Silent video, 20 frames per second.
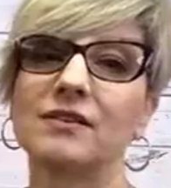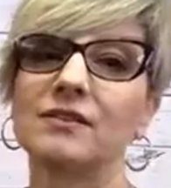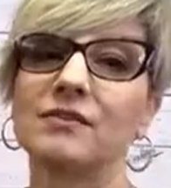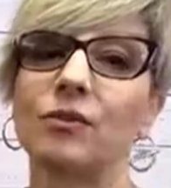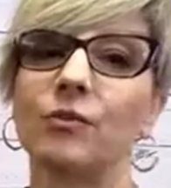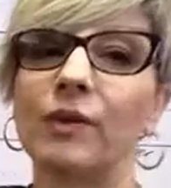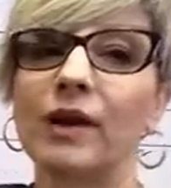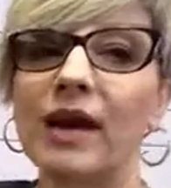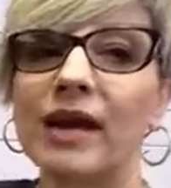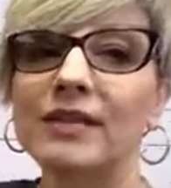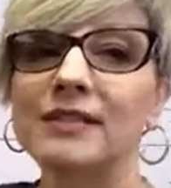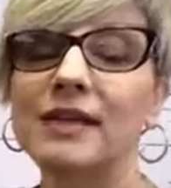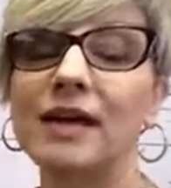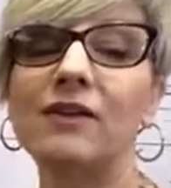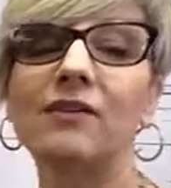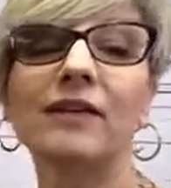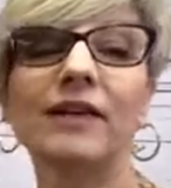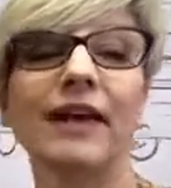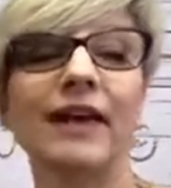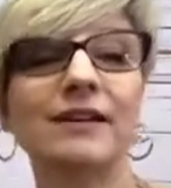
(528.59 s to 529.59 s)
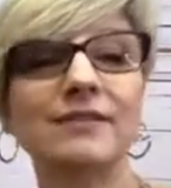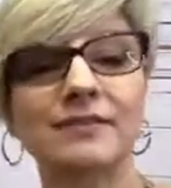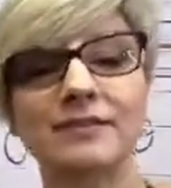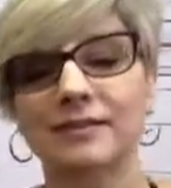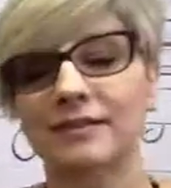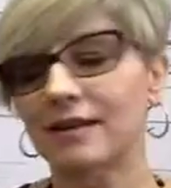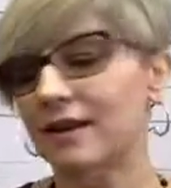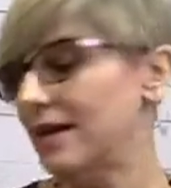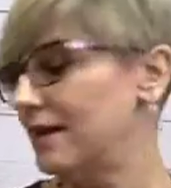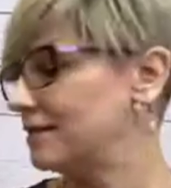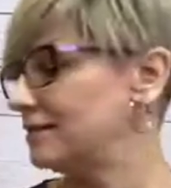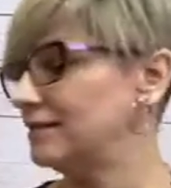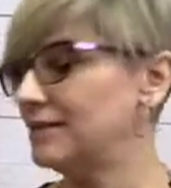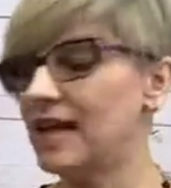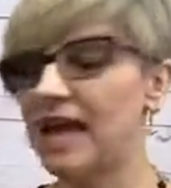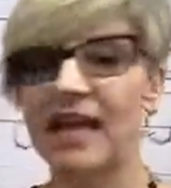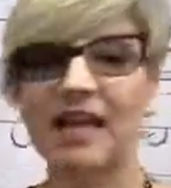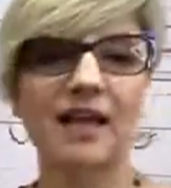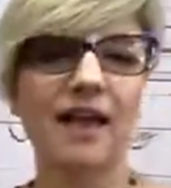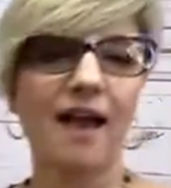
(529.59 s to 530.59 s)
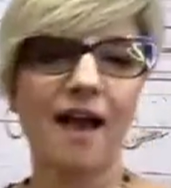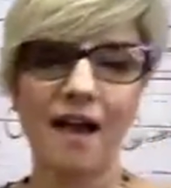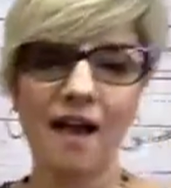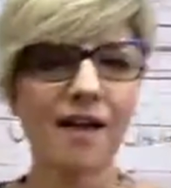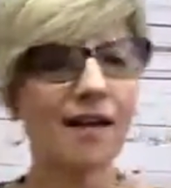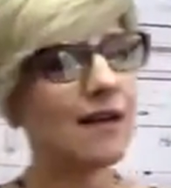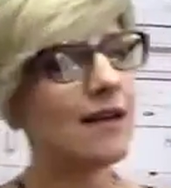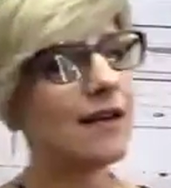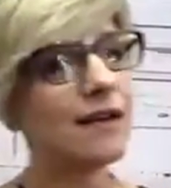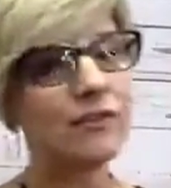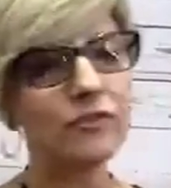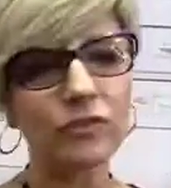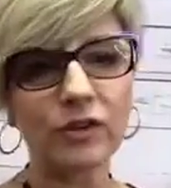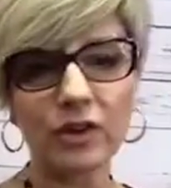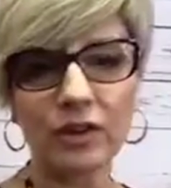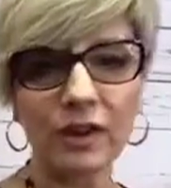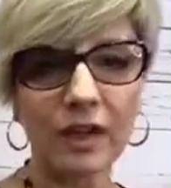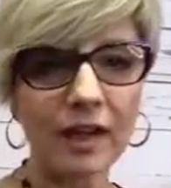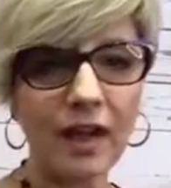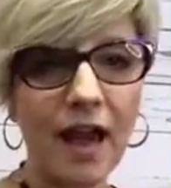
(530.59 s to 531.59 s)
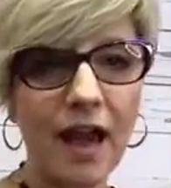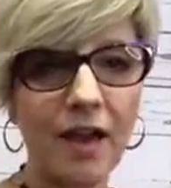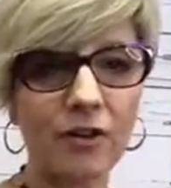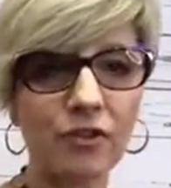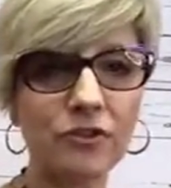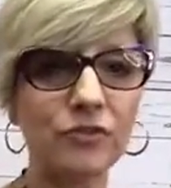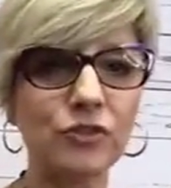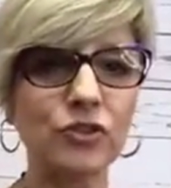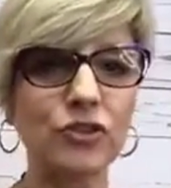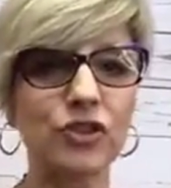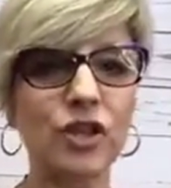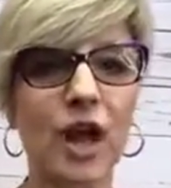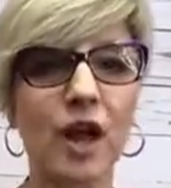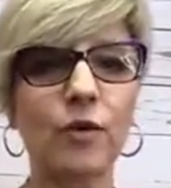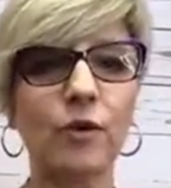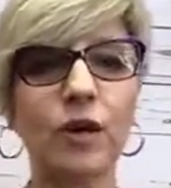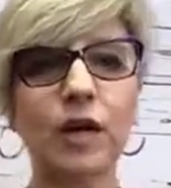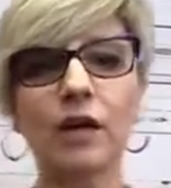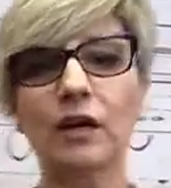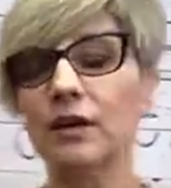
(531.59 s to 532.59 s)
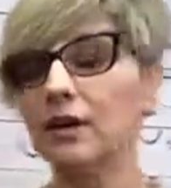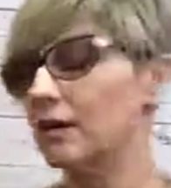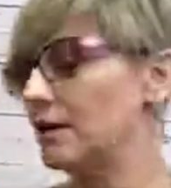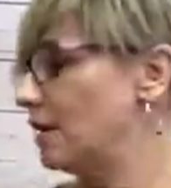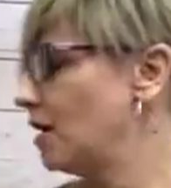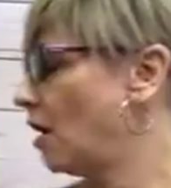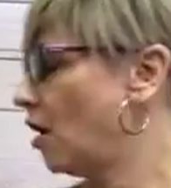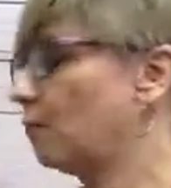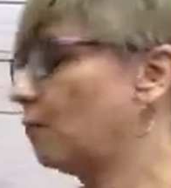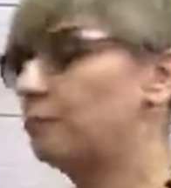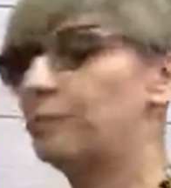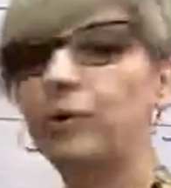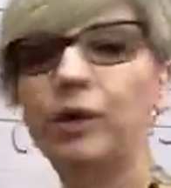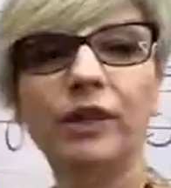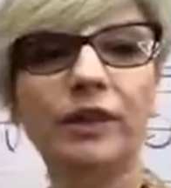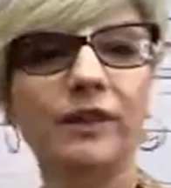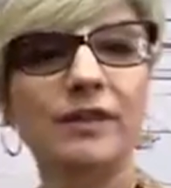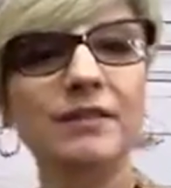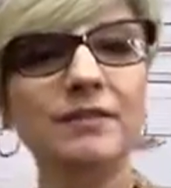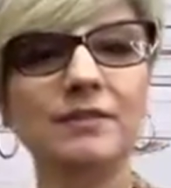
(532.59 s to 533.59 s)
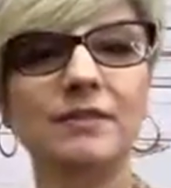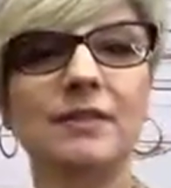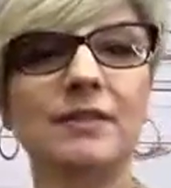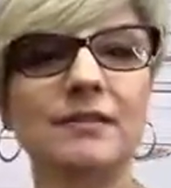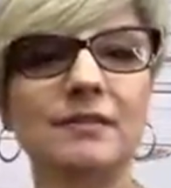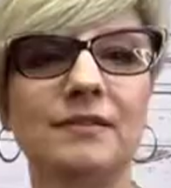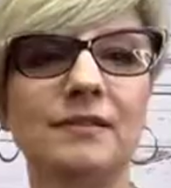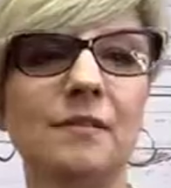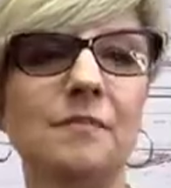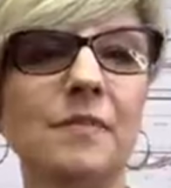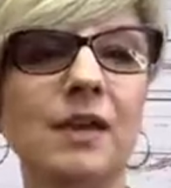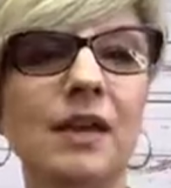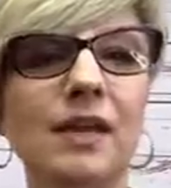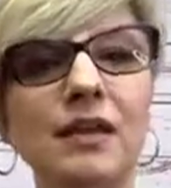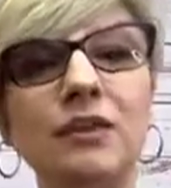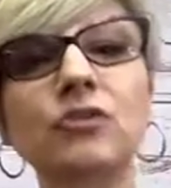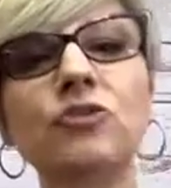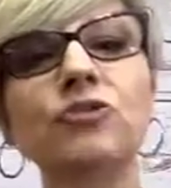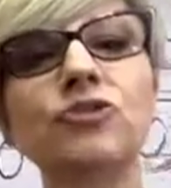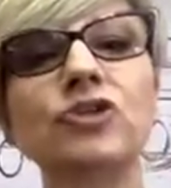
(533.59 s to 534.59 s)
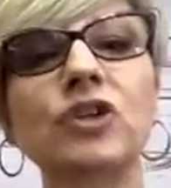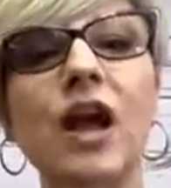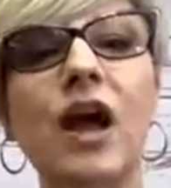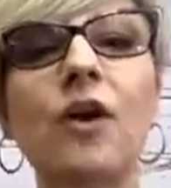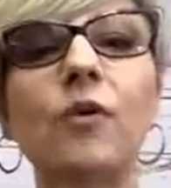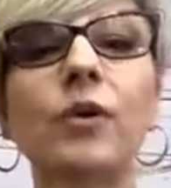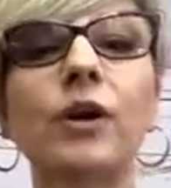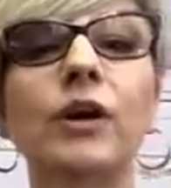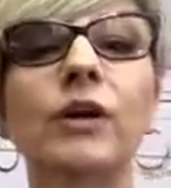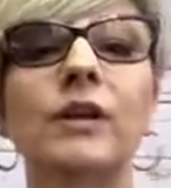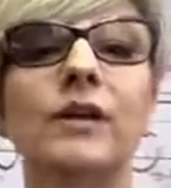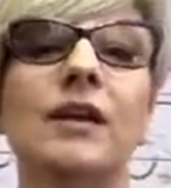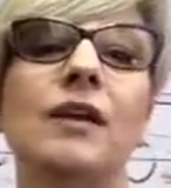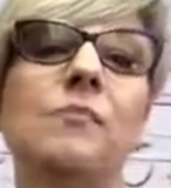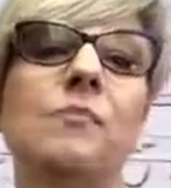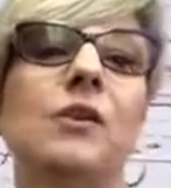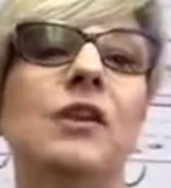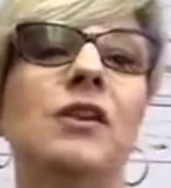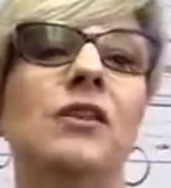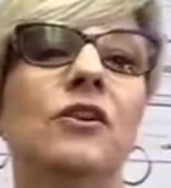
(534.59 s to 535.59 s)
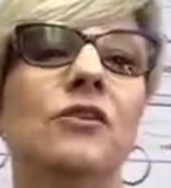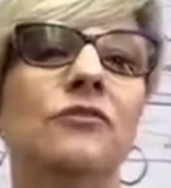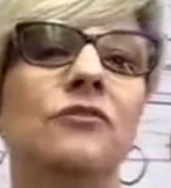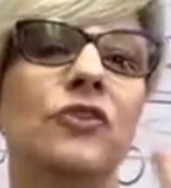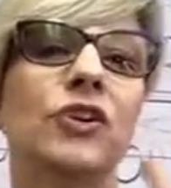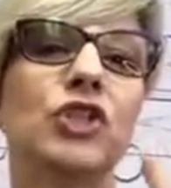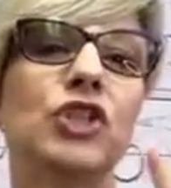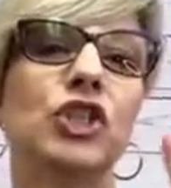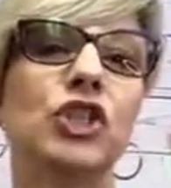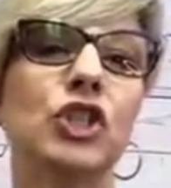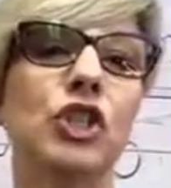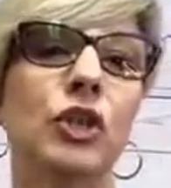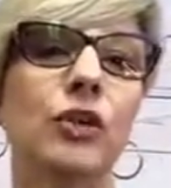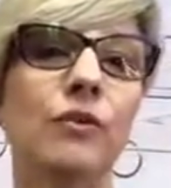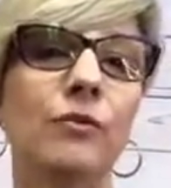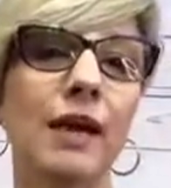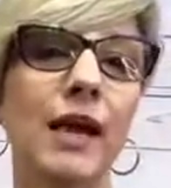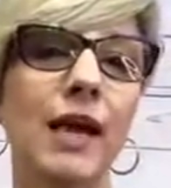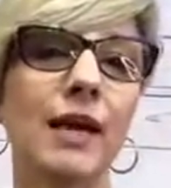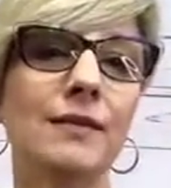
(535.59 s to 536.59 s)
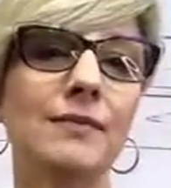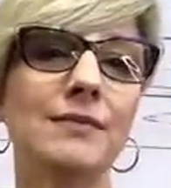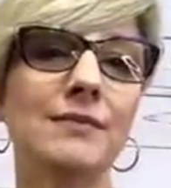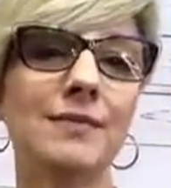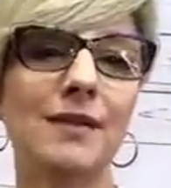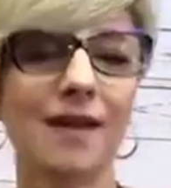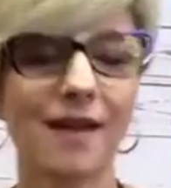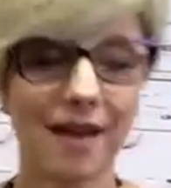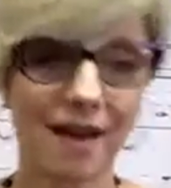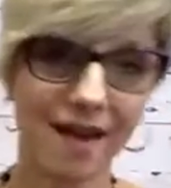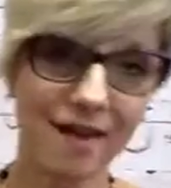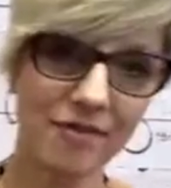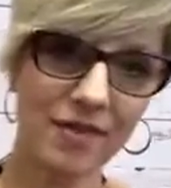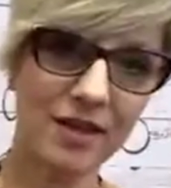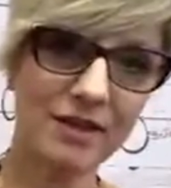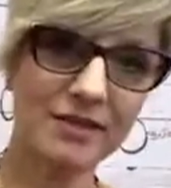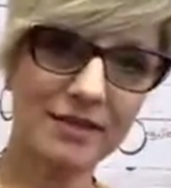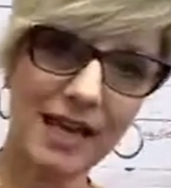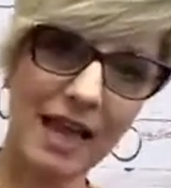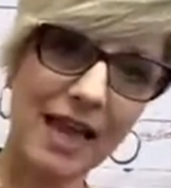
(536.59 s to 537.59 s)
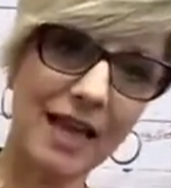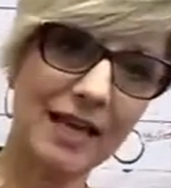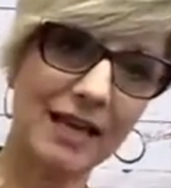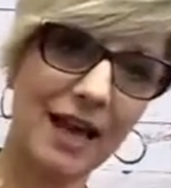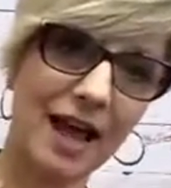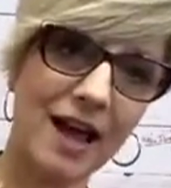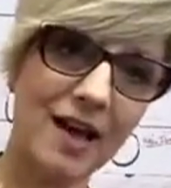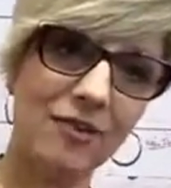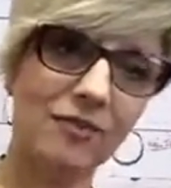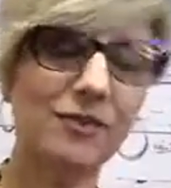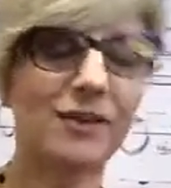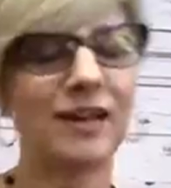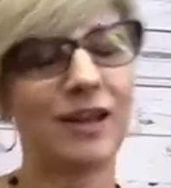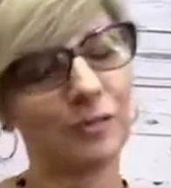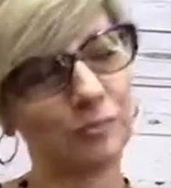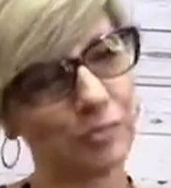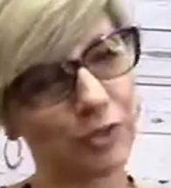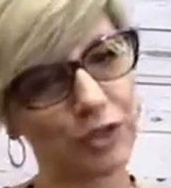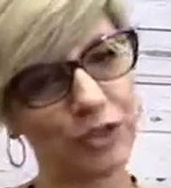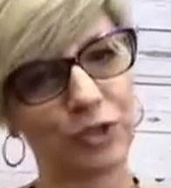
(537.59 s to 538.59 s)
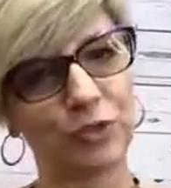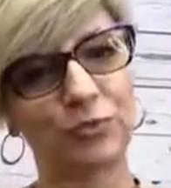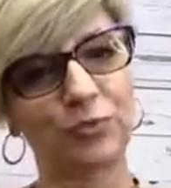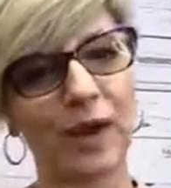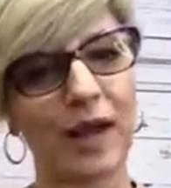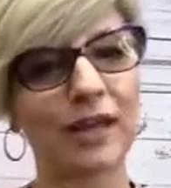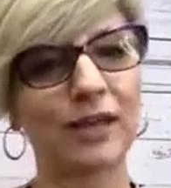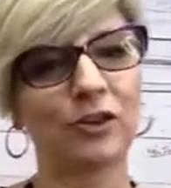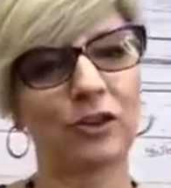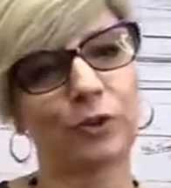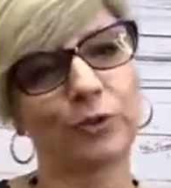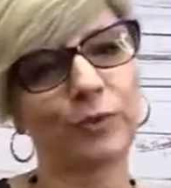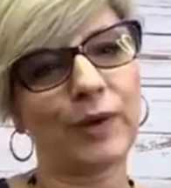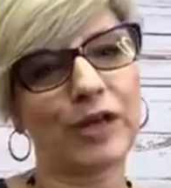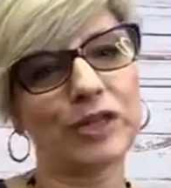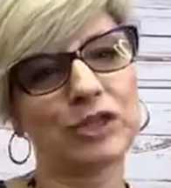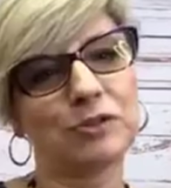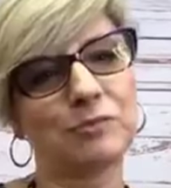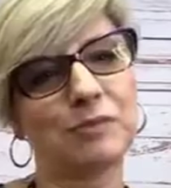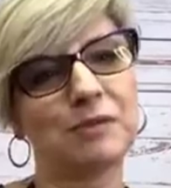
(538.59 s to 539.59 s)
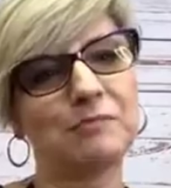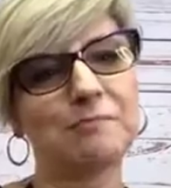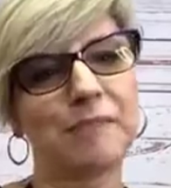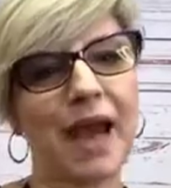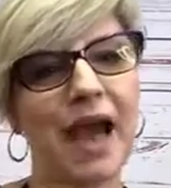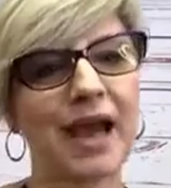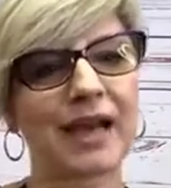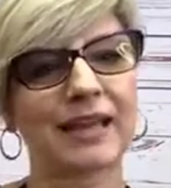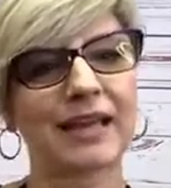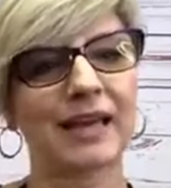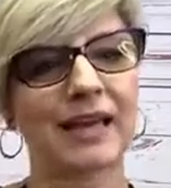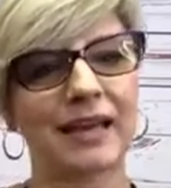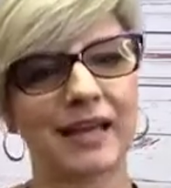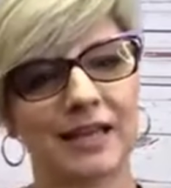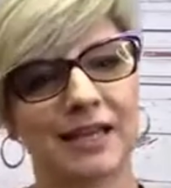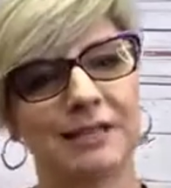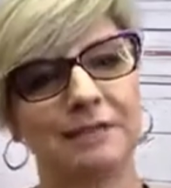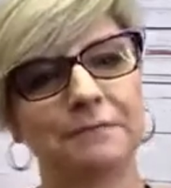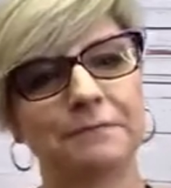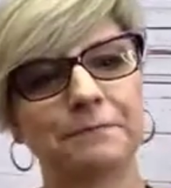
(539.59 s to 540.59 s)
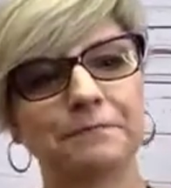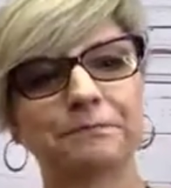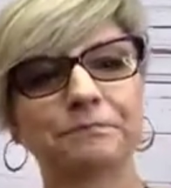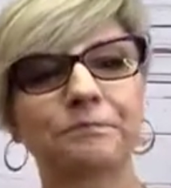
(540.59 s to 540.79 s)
So what I tell guests is take everything out of your shower, put this system in your shower, keep it in there for two weeks, and then take it out and put your regular regimen back in.